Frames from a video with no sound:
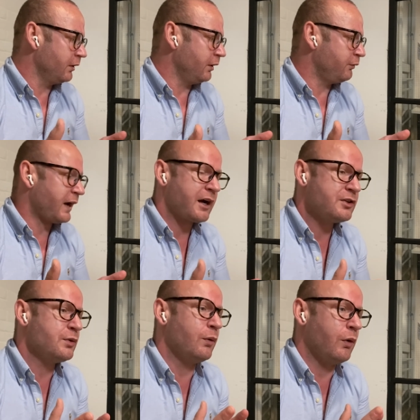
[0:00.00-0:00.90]

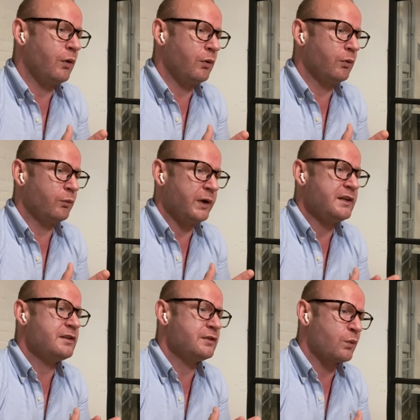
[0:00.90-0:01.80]
factual
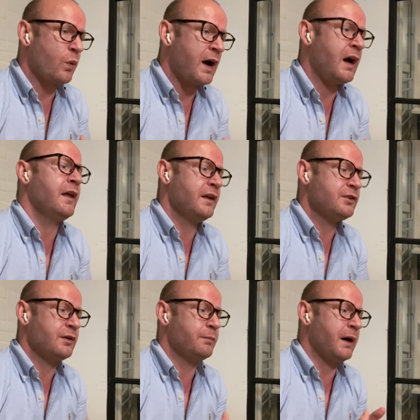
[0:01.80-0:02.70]
reasons why they
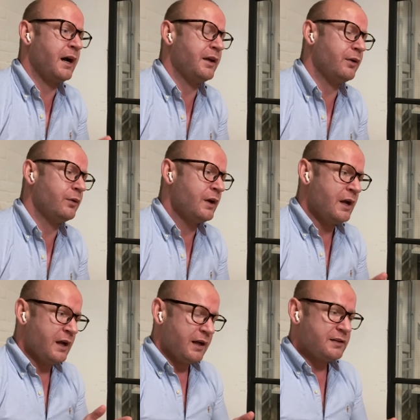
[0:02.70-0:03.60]
should buy you.
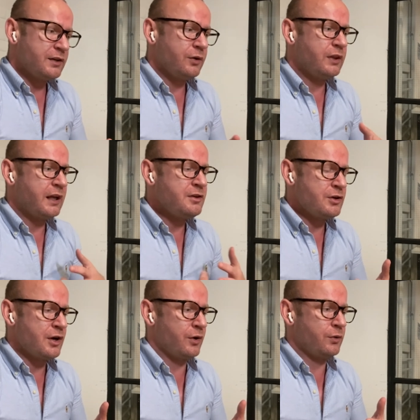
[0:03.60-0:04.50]
And so
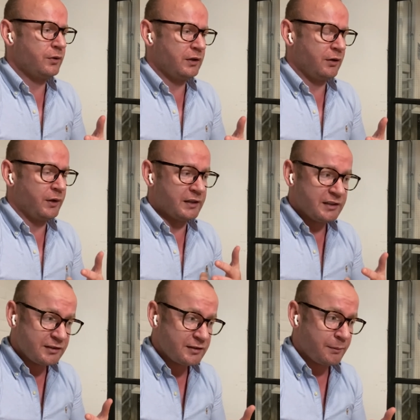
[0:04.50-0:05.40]
then okay,
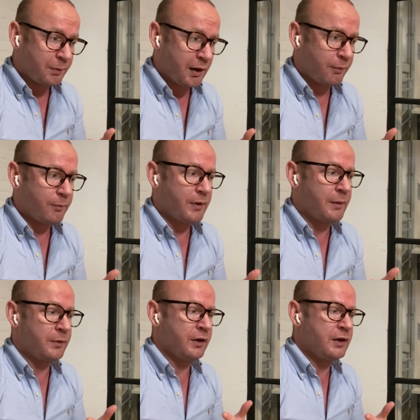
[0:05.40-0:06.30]
this is the problem.
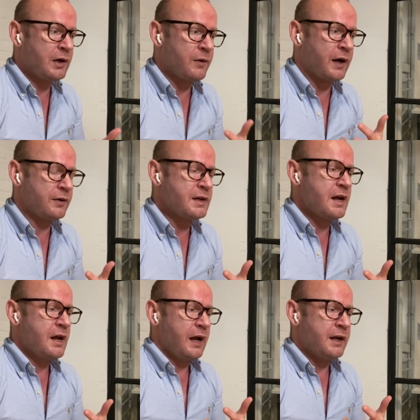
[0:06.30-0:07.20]
I'm going to go out
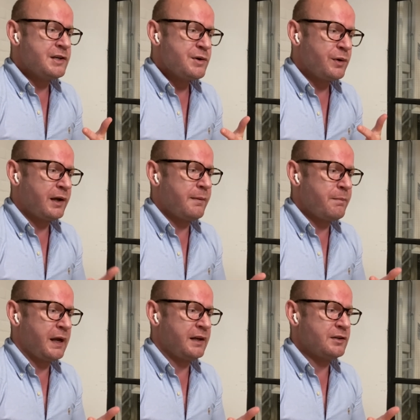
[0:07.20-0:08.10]
and do a
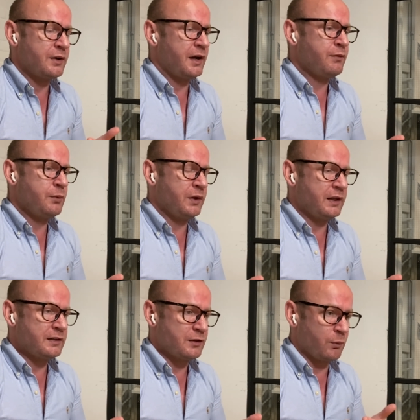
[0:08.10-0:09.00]
campaign to everyone
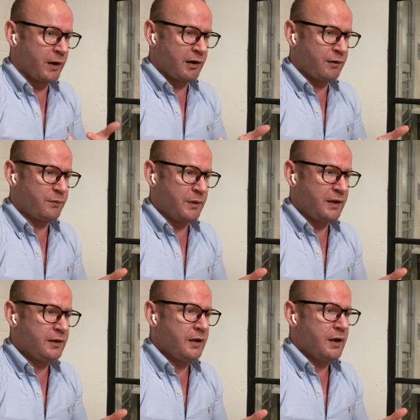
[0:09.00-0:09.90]
that is aware of
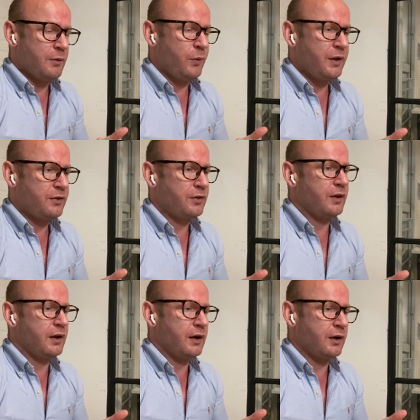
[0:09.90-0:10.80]
me with
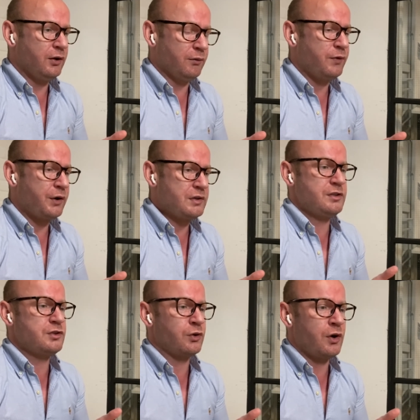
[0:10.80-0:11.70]
a very
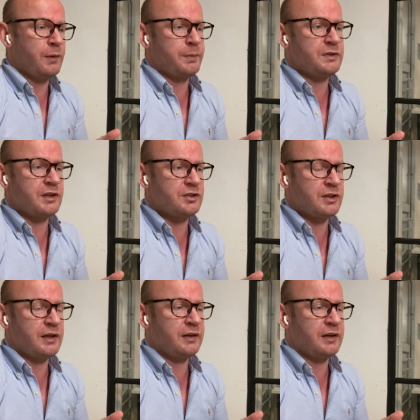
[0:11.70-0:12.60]
strong
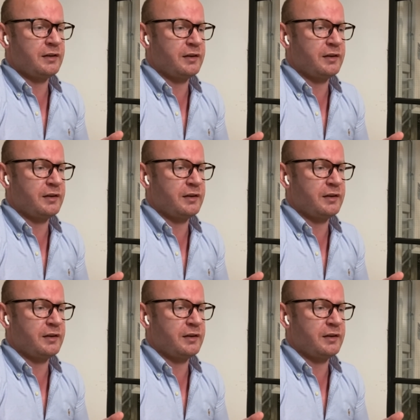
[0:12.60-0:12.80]
positioning